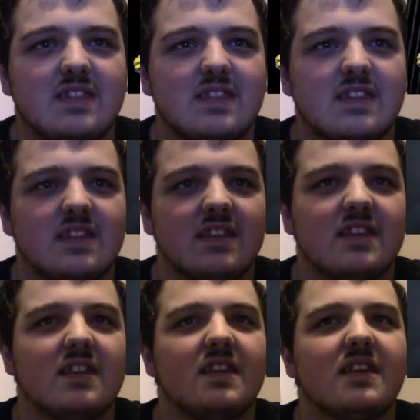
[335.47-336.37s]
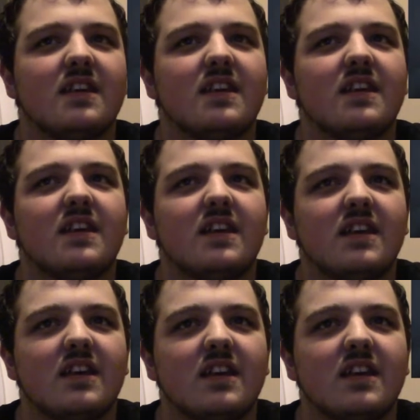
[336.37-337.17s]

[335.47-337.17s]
Nothing is said.